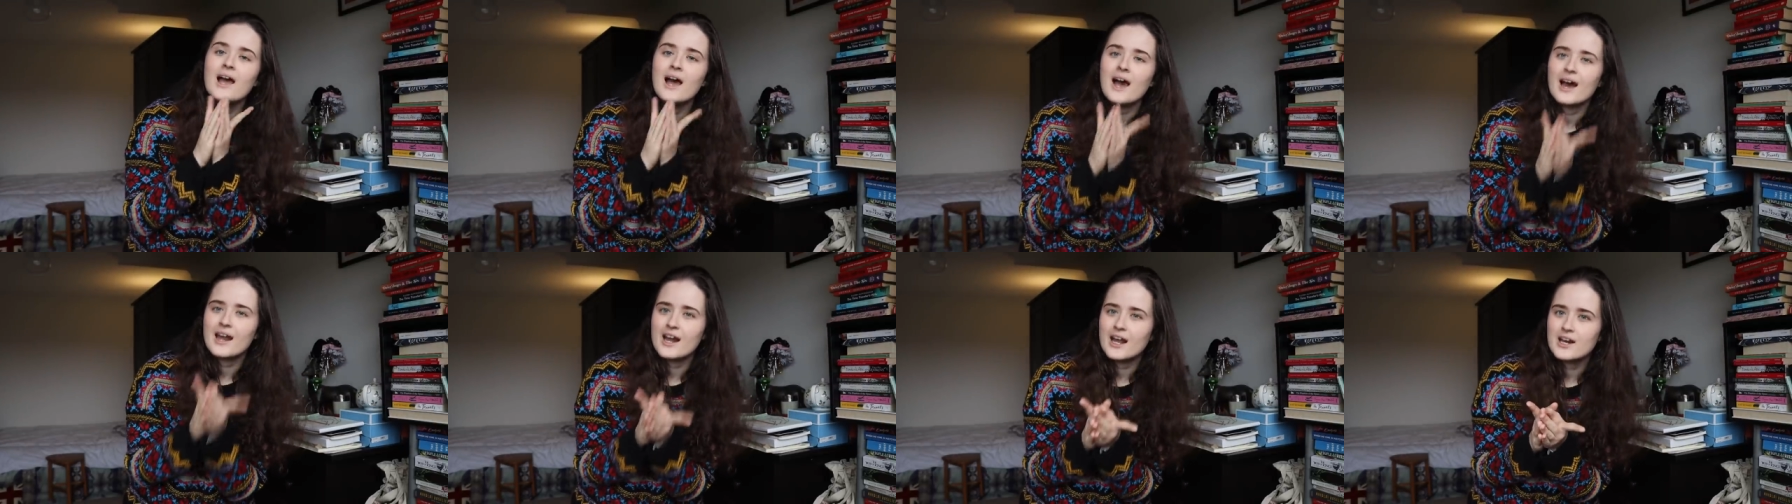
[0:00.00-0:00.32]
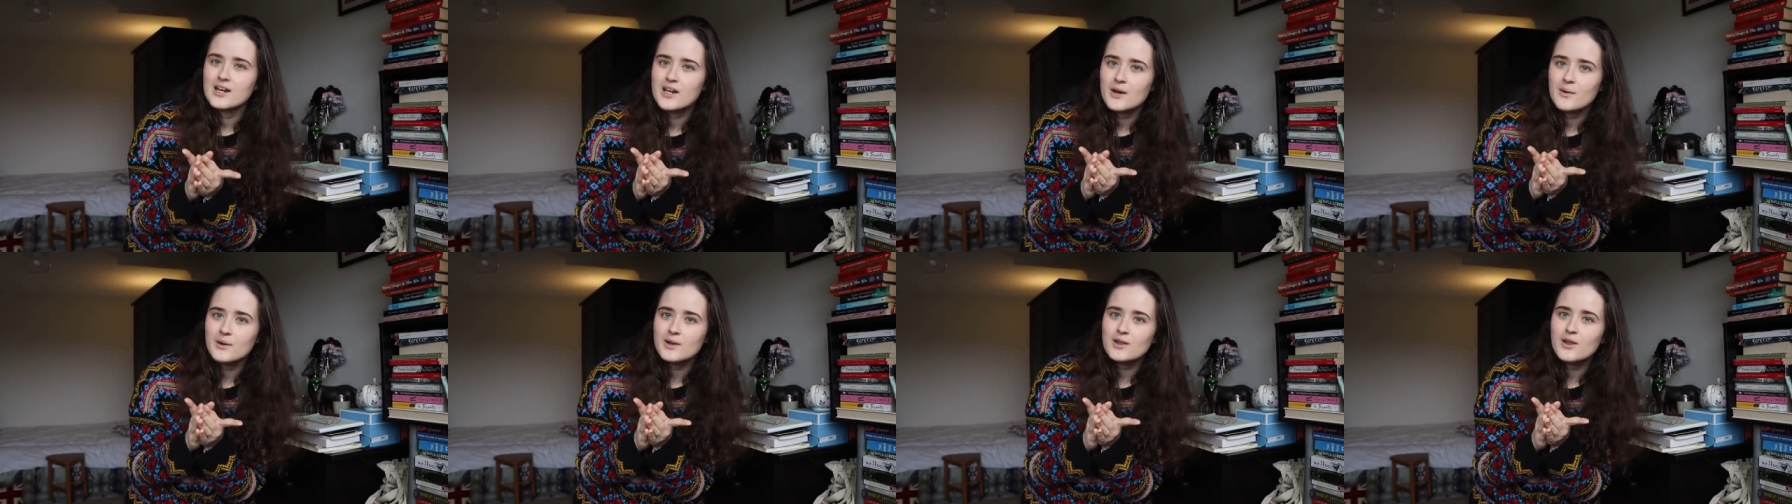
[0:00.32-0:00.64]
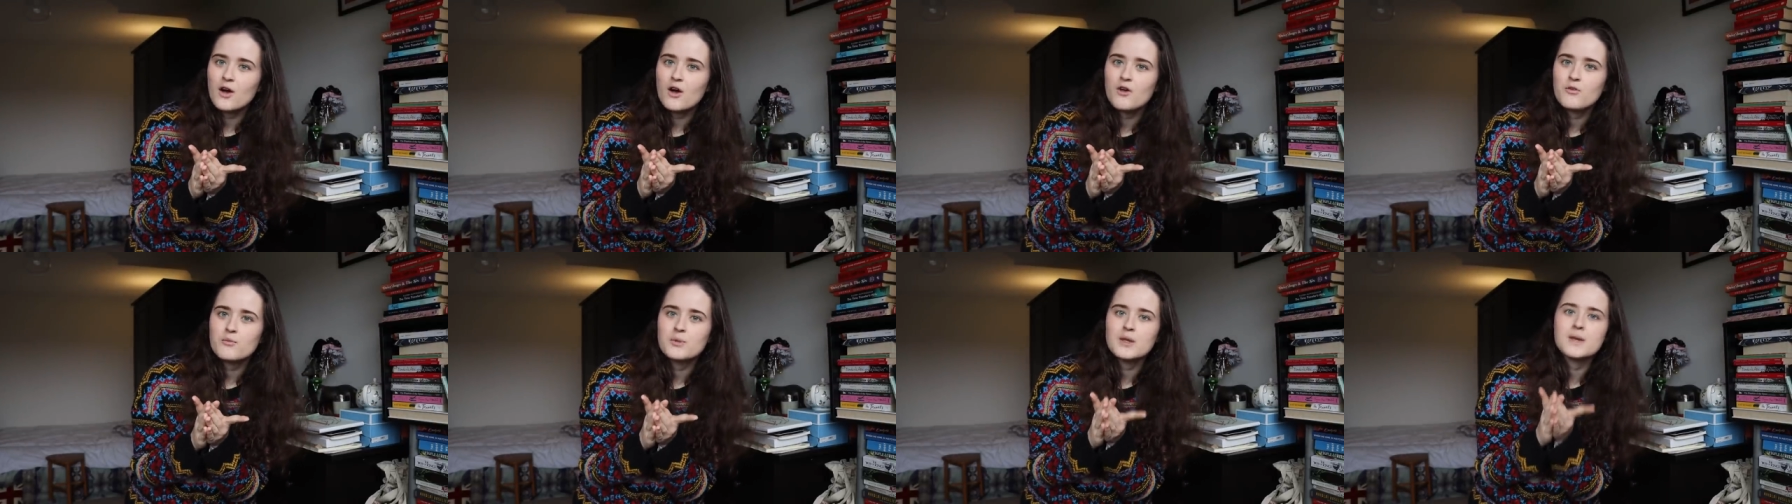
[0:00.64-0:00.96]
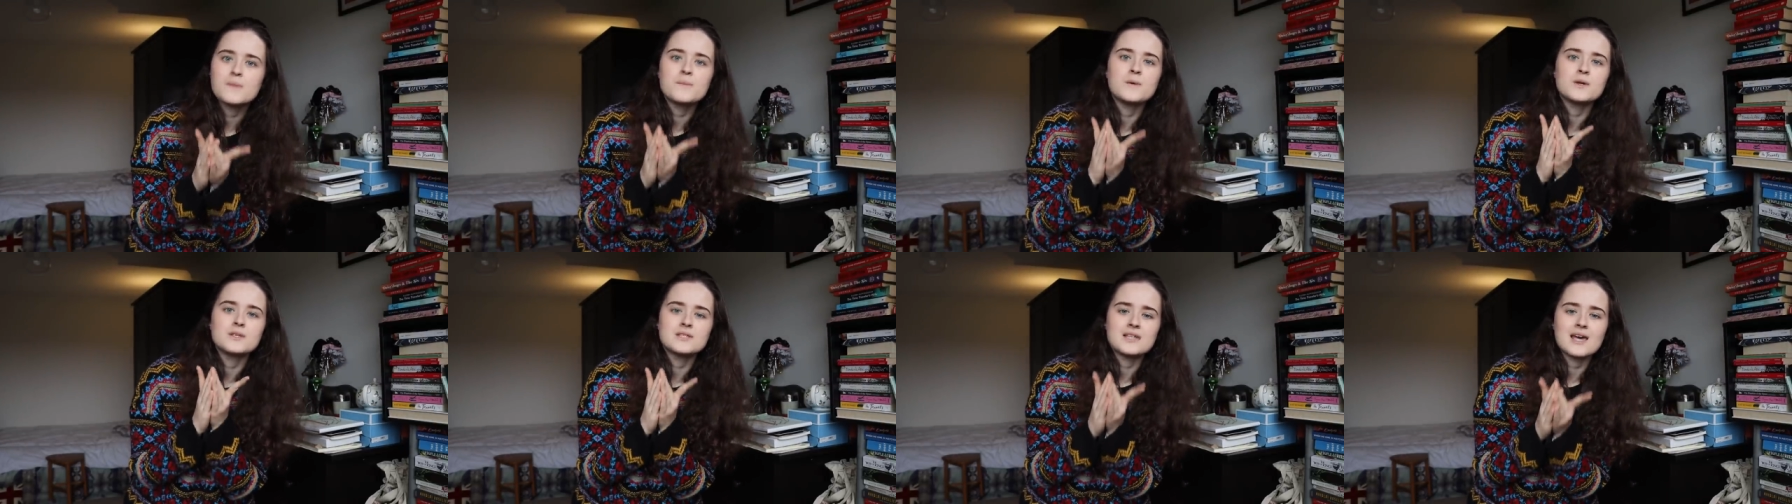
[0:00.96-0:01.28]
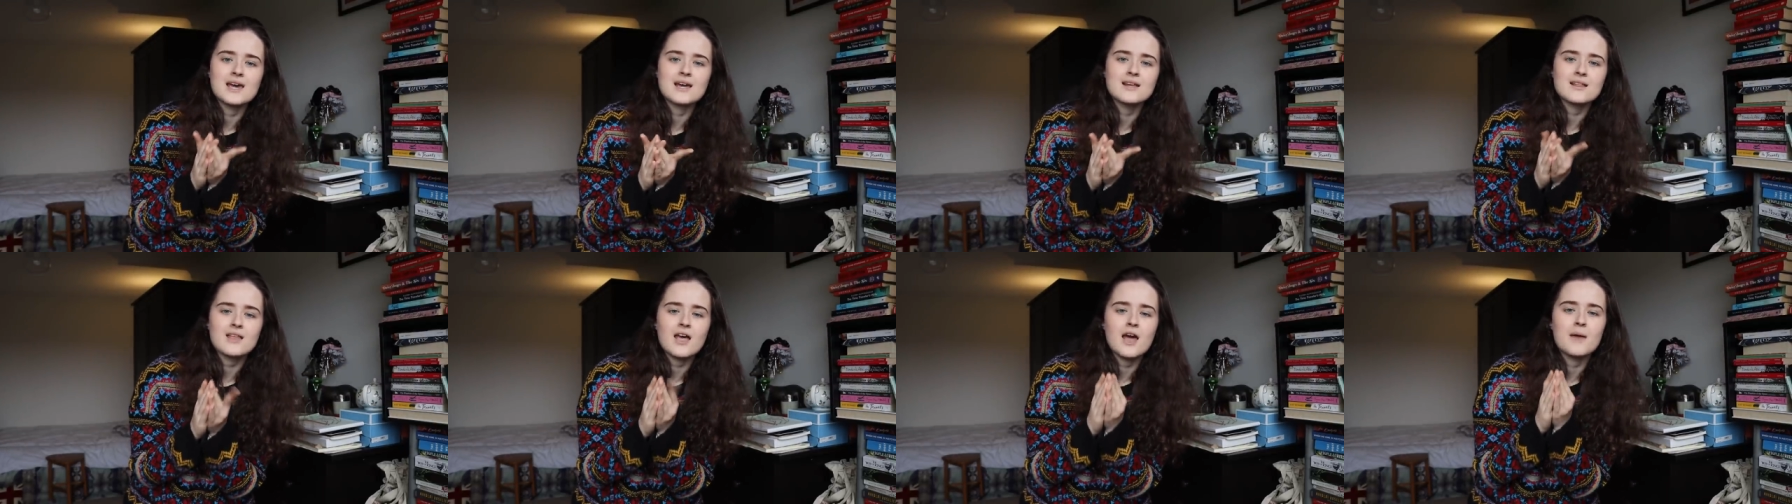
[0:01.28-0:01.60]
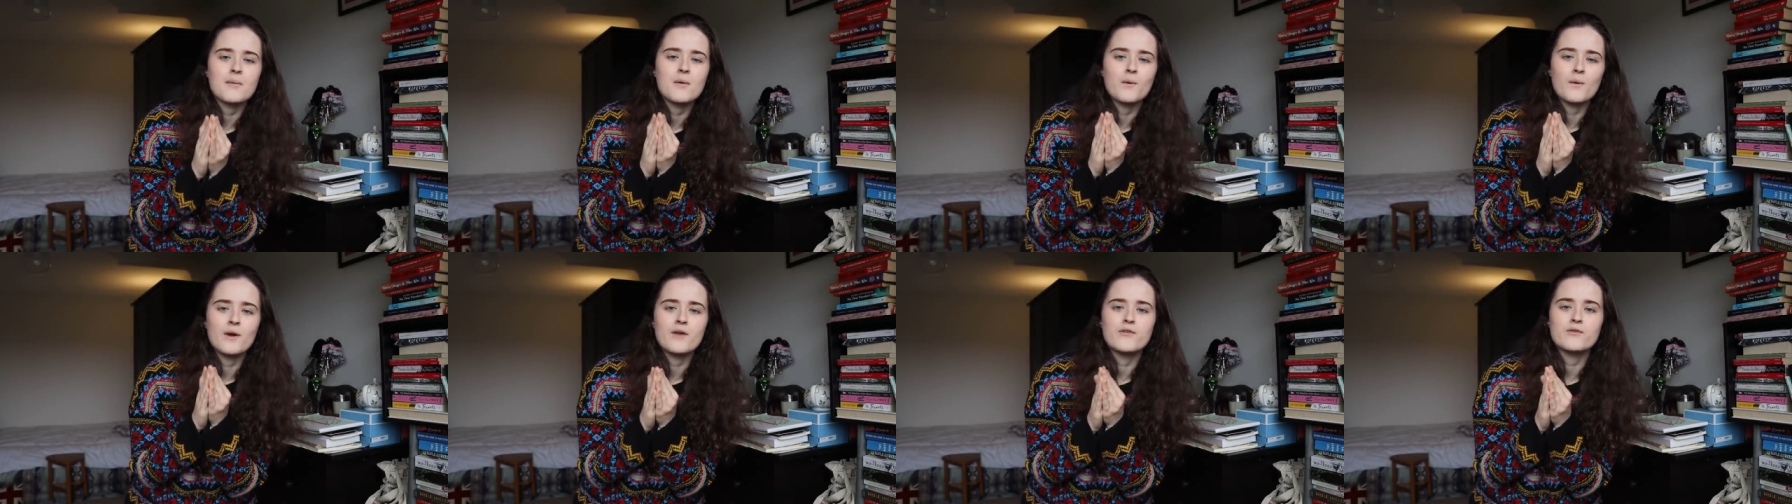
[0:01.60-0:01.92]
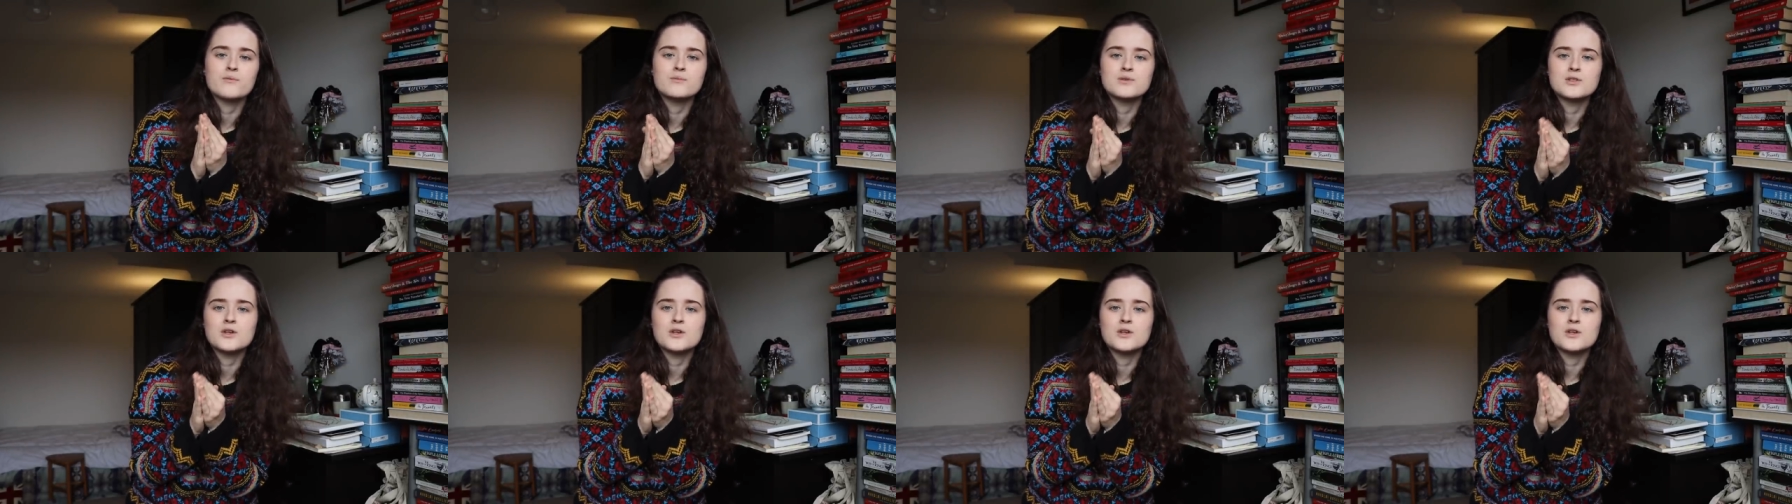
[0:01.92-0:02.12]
And I know a lot of people take time away from